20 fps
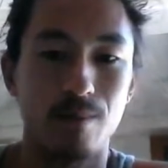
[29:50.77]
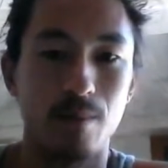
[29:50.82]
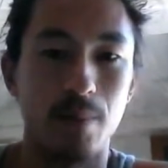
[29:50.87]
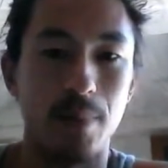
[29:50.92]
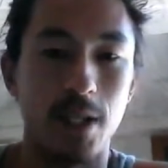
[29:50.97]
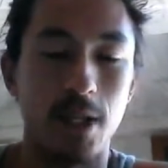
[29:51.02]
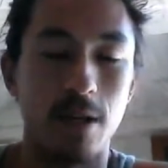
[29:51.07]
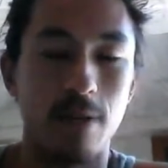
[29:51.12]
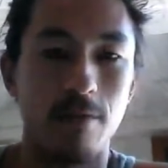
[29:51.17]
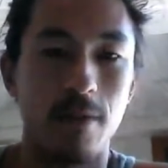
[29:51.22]

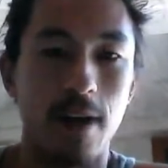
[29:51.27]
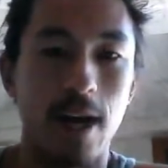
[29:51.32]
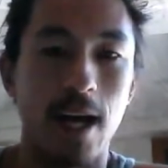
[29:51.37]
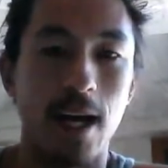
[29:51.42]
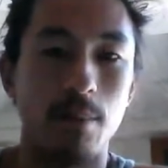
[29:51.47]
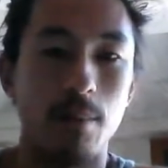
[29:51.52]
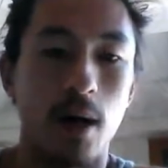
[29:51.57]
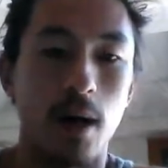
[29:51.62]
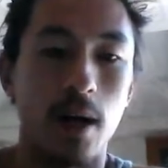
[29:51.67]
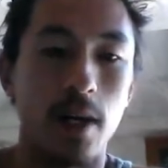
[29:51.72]
be a
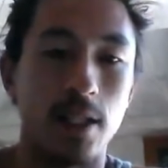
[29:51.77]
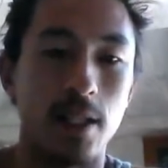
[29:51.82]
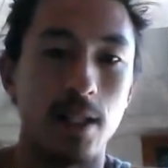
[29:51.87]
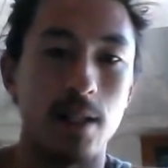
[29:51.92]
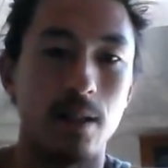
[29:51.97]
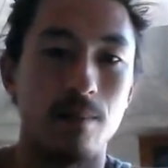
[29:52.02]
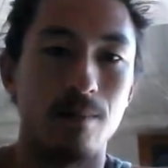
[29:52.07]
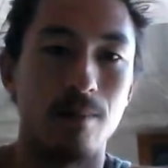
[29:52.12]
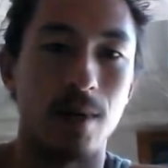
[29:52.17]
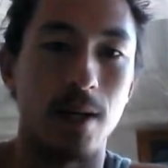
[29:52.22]
fat
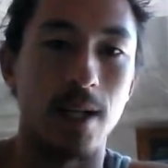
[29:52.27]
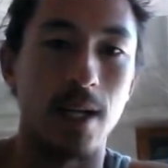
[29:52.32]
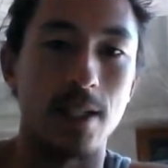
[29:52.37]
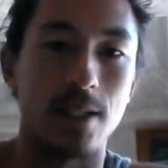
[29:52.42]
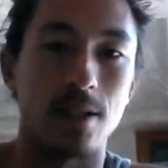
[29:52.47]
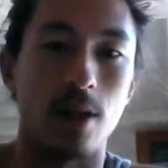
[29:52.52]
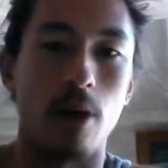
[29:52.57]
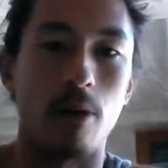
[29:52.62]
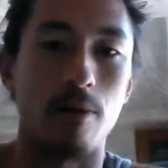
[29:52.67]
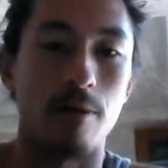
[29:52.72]
body
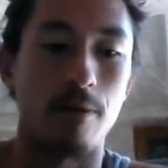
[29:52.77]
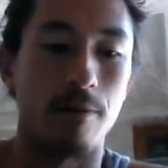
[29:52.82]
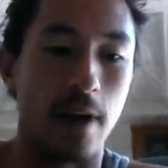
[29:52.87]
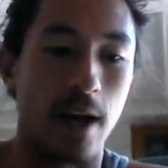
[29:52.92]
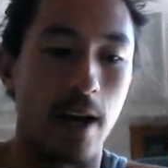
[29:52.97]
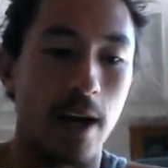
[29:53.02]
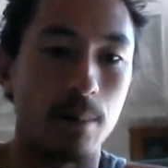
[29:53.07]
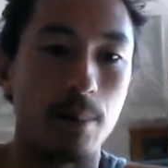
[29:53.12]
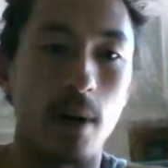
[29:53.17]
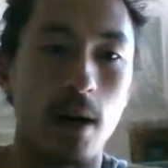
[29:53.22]
against other
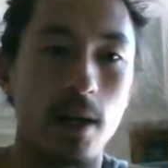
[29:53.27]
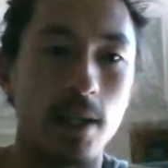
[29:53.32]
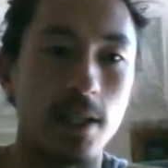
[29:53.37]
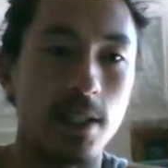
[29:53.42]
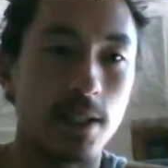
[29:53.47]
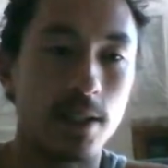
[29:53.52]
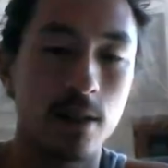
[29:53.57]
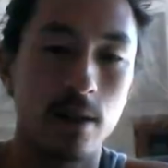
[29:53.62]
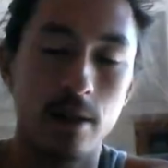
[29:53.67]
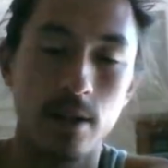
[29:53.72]
fat
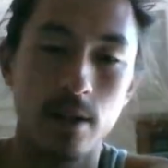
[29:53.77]
bodies.